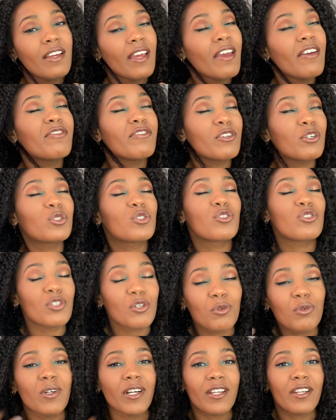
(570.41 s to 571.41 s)
It feels
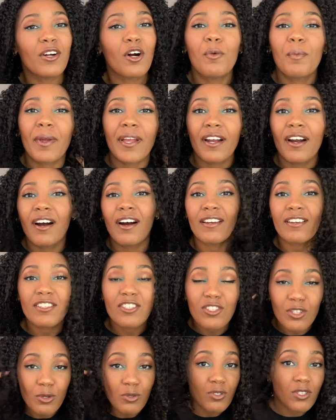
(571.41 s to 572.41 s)
so good. Oh my god, it's
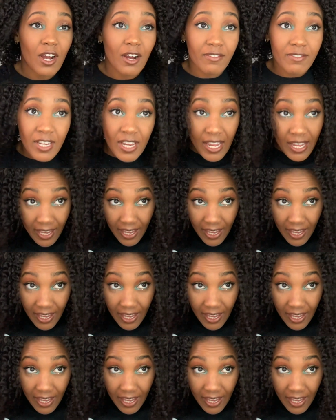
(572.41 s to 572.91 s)
so soft.